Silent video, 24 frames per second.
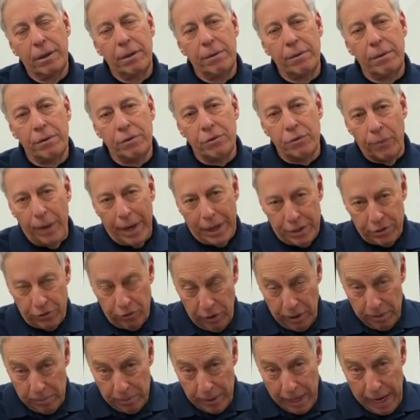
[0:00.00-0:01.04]
the direct
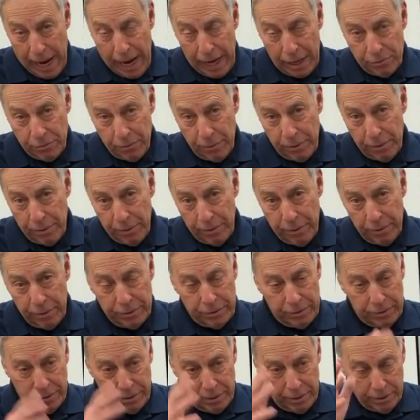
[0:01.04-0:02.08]
stream DACs, whether
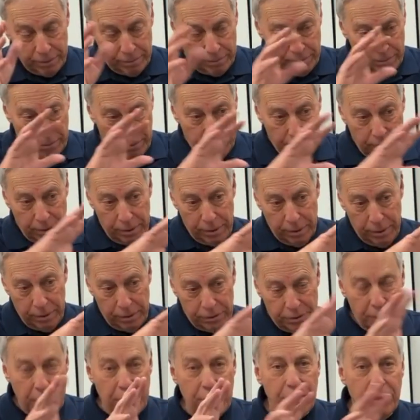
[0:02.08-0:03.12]
it's the, the uh,
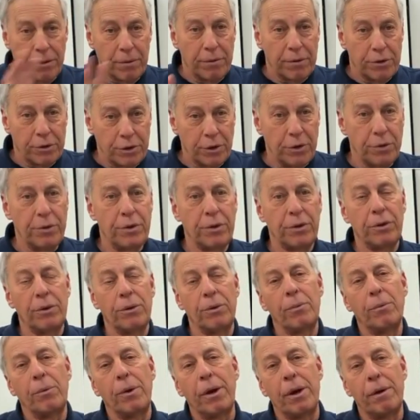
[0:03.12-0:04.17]
senior or the junior
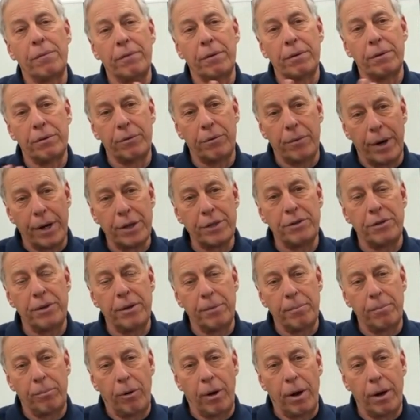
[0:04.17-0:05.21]
or whatever direct
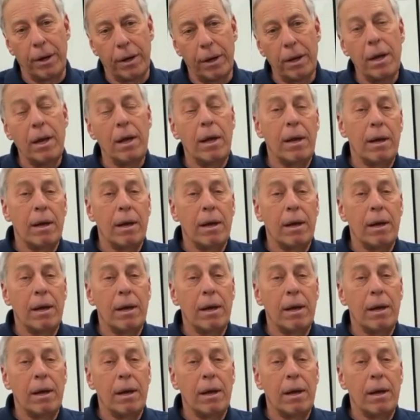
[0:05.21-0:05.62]
stream product,